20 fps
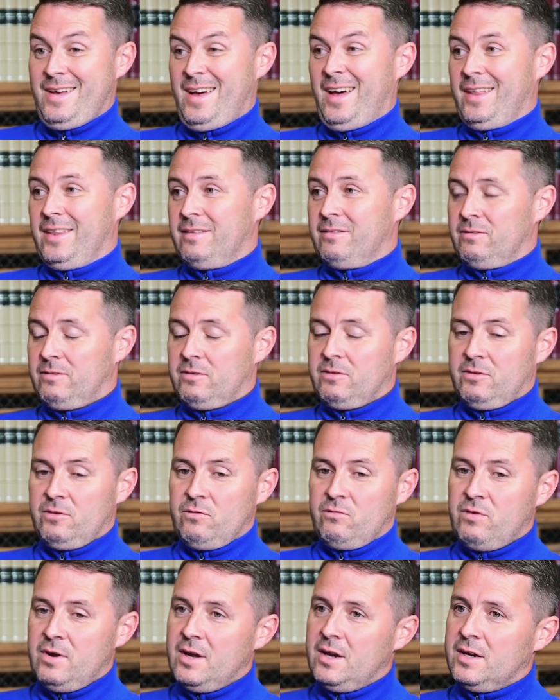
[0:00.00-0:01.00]
and the
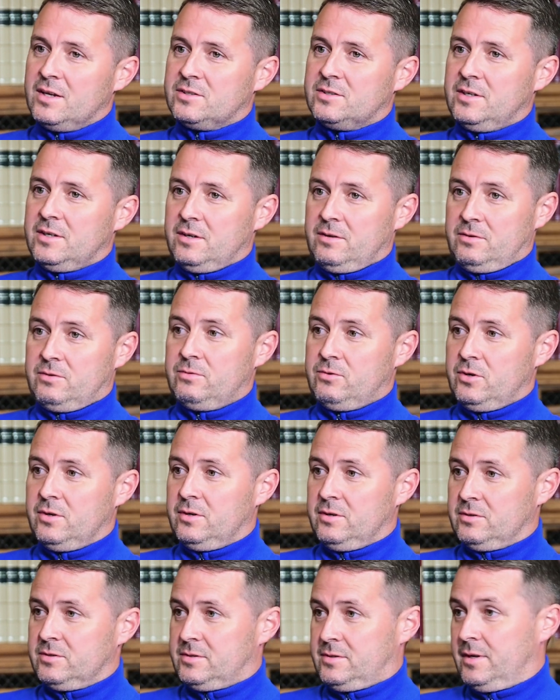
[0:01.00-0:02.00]
realistic
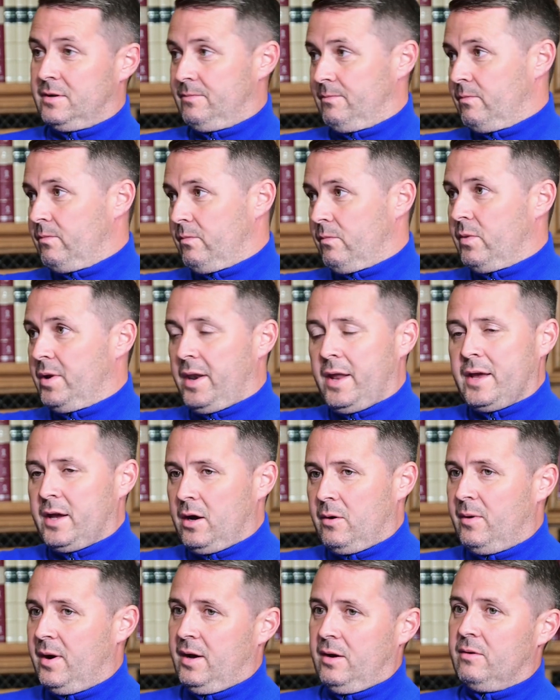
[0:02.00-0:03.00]
chance that when they
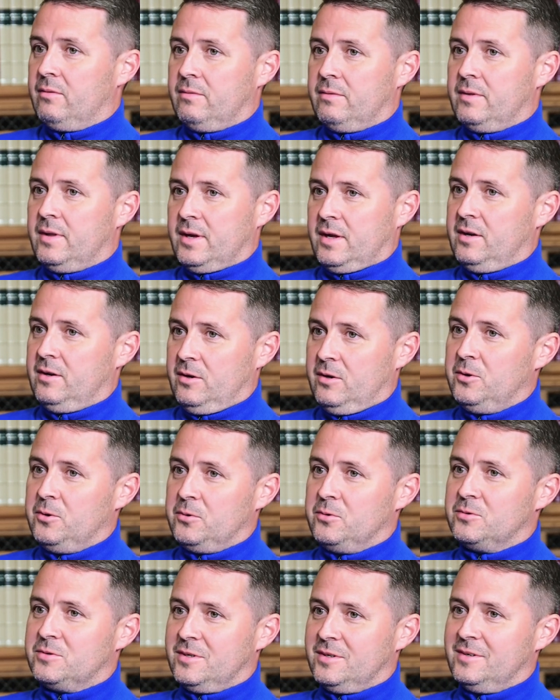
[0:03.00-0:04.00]
go out, they're going to
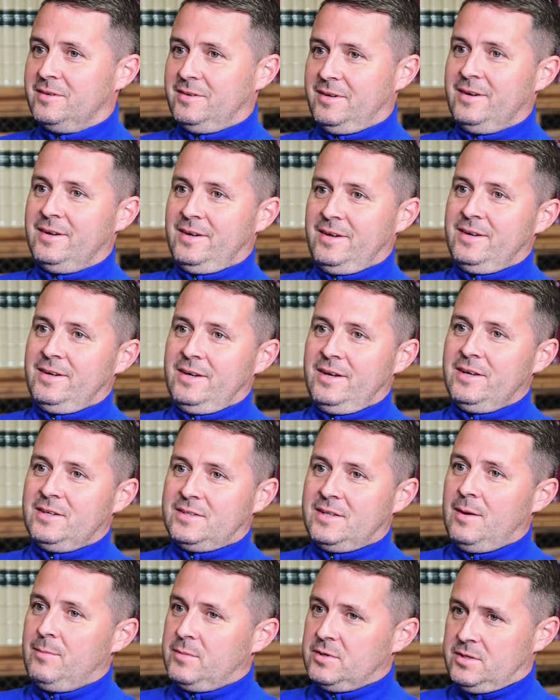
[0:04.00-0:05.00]
lose, and it's
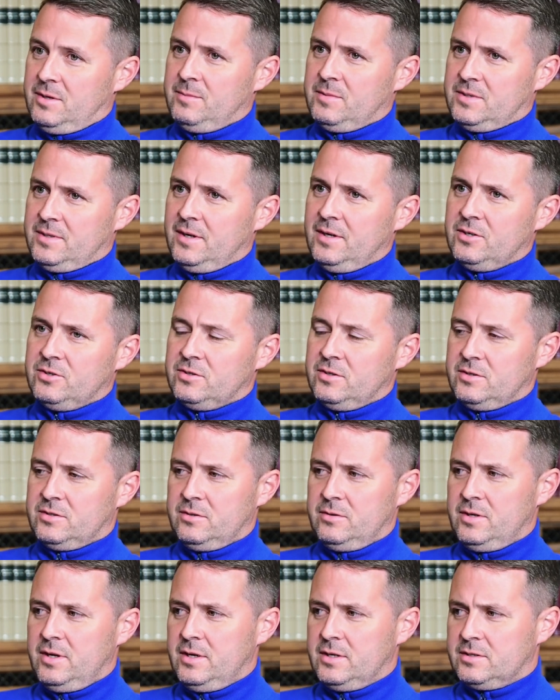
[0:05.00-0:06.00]
damage limitation.
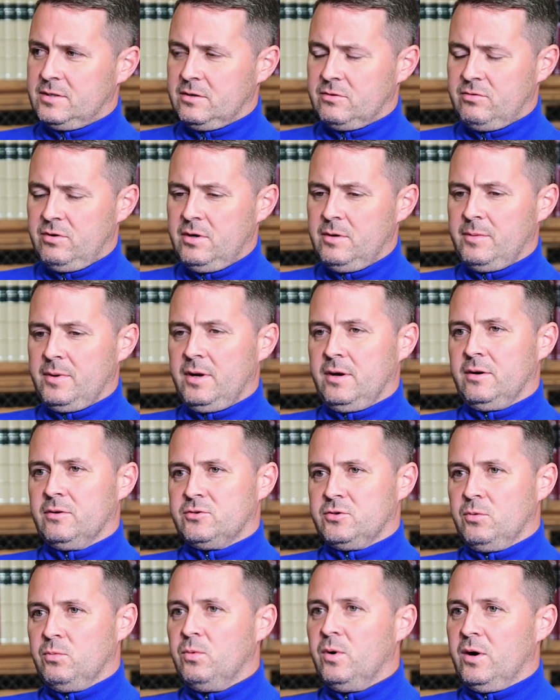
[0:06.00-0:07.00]
So it's incredibly hard
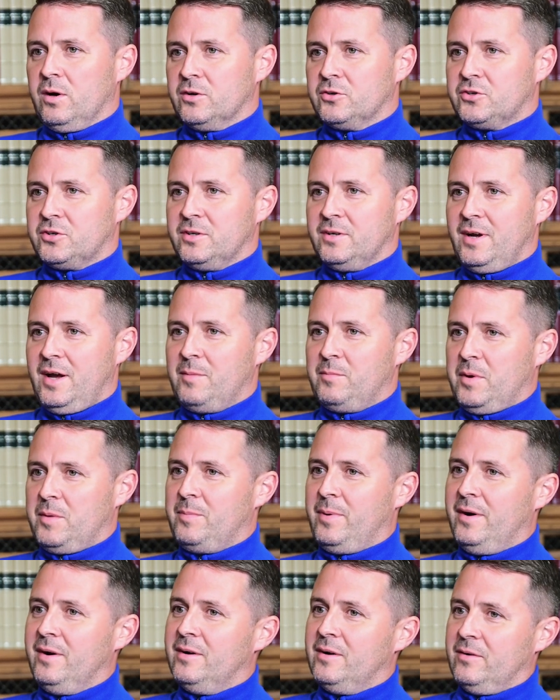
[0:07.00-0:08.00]
to watch and be
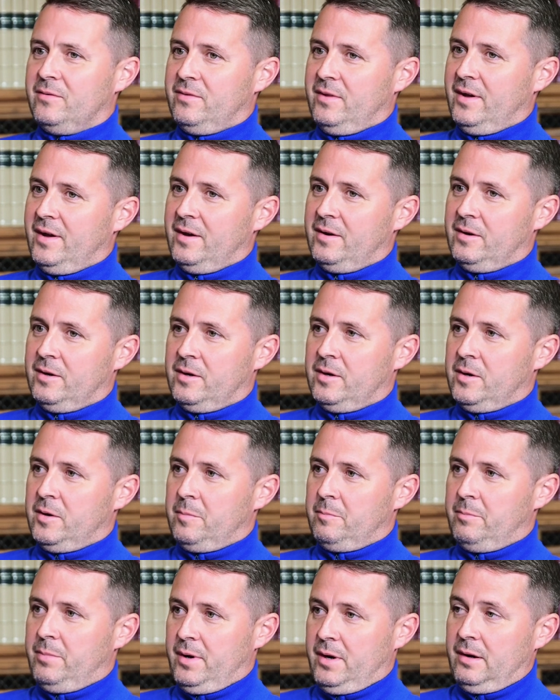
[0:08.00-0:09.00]
part of that.
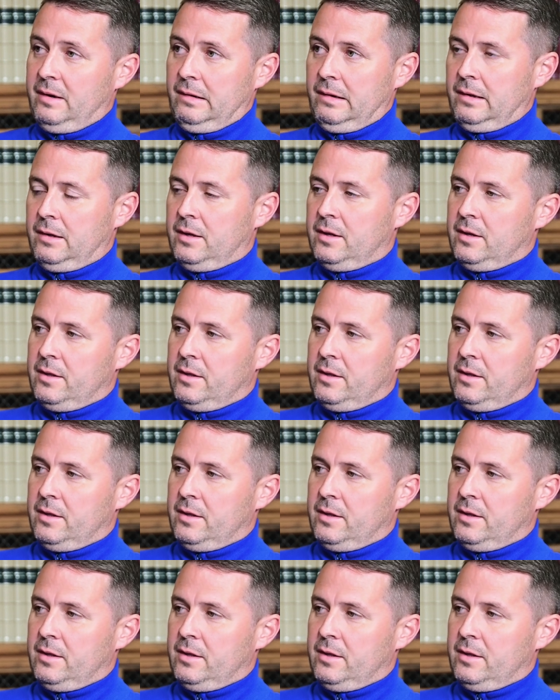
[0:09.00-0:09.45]
But